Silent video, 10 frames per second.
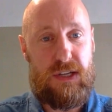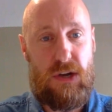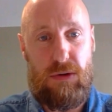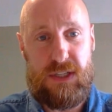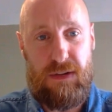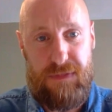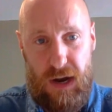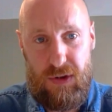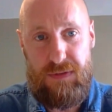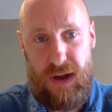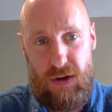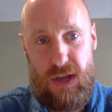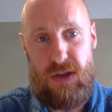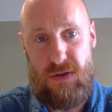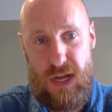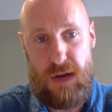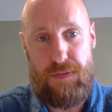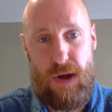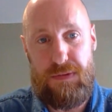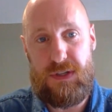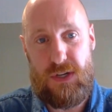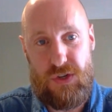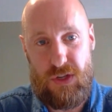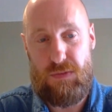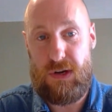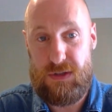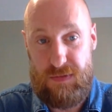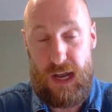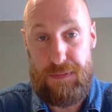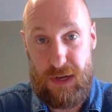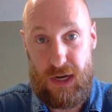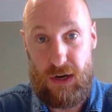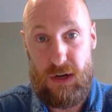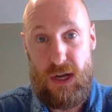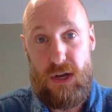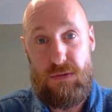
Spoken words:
So it's a very, very unique proposition that we're developing here,